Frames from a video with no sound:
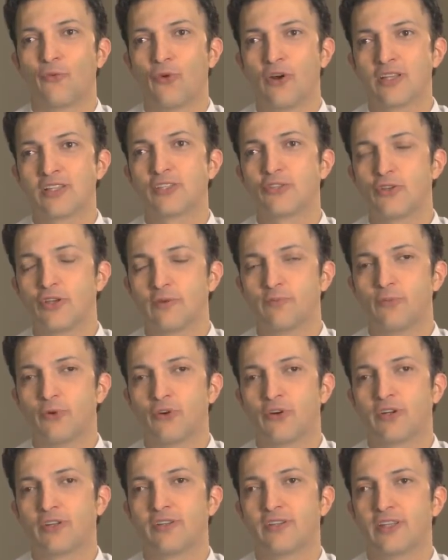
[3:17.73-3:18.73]
Once you are
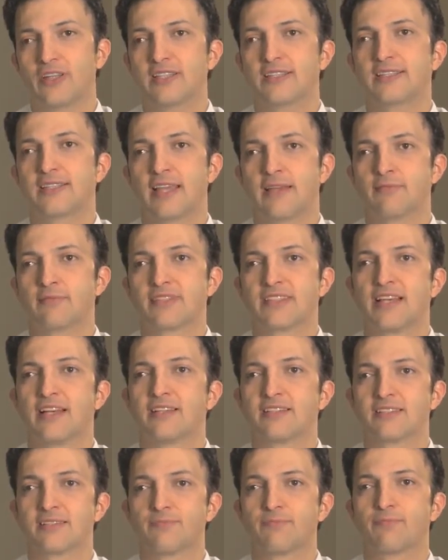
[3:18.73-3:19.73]
born, these stem
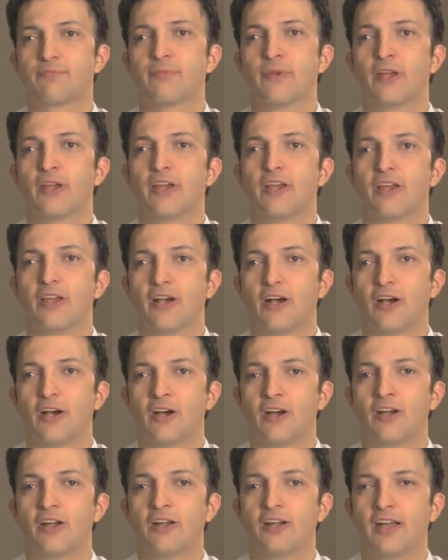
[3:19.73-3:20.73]
cells
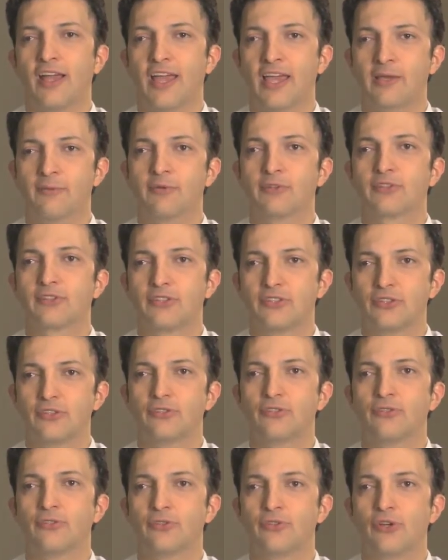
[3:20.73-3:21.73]
are able
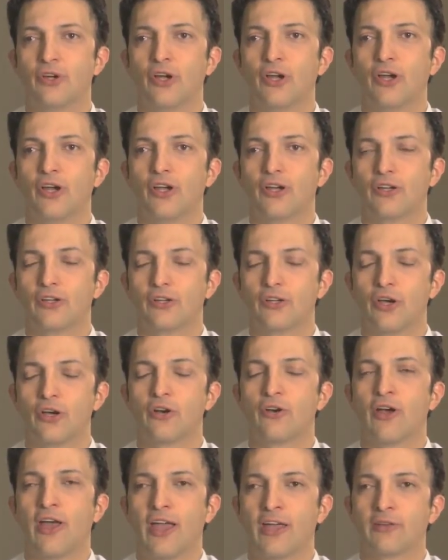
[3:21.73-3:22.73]
to
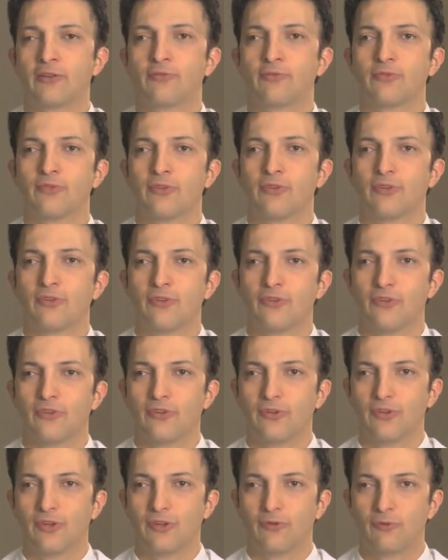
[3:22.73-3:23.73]
go and
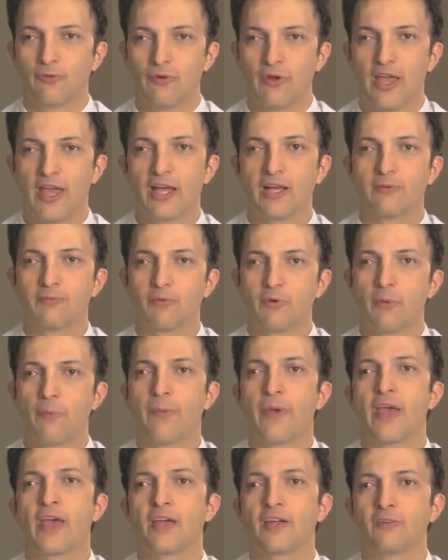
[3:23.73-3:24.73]
help
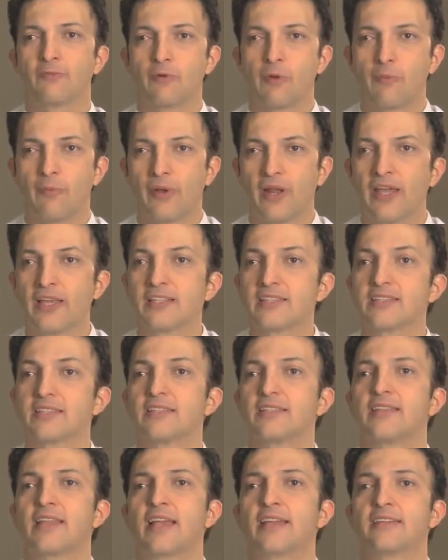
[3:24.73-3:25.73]
repair,
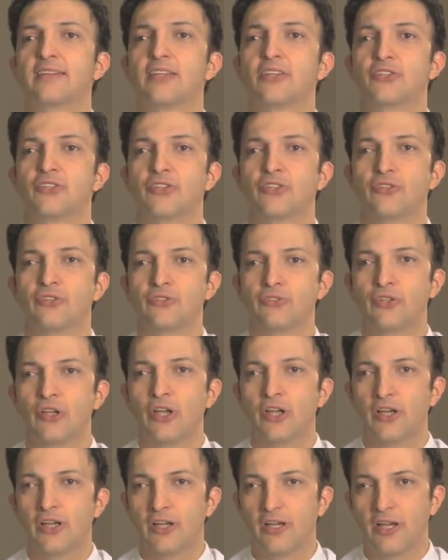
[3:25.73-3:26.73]
replace dead tissue.
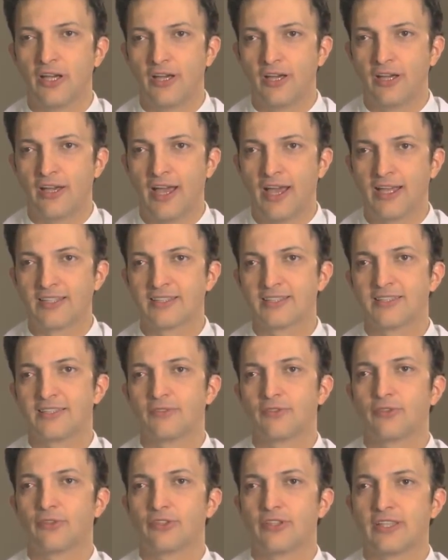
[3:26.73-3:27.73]

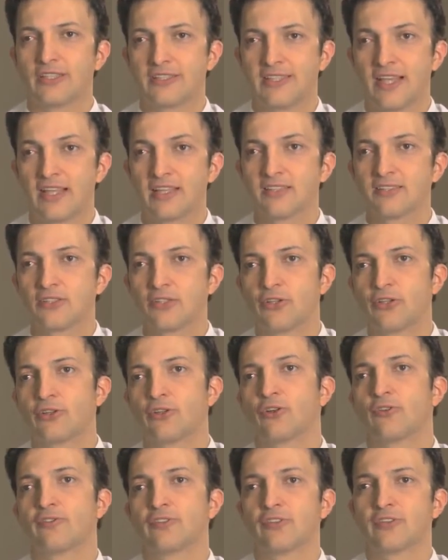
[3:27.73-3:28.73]
As the cells
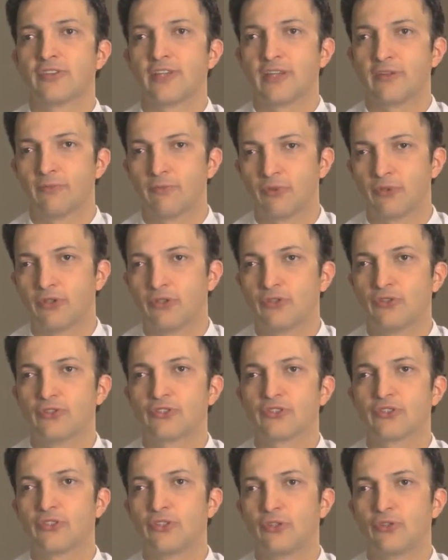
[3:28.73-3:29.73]
turn over, they
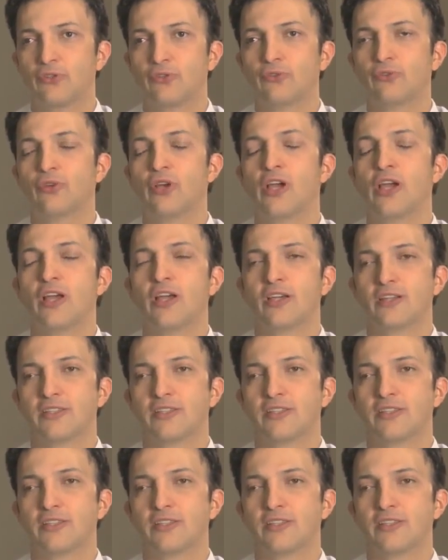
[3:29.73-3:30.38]
produce new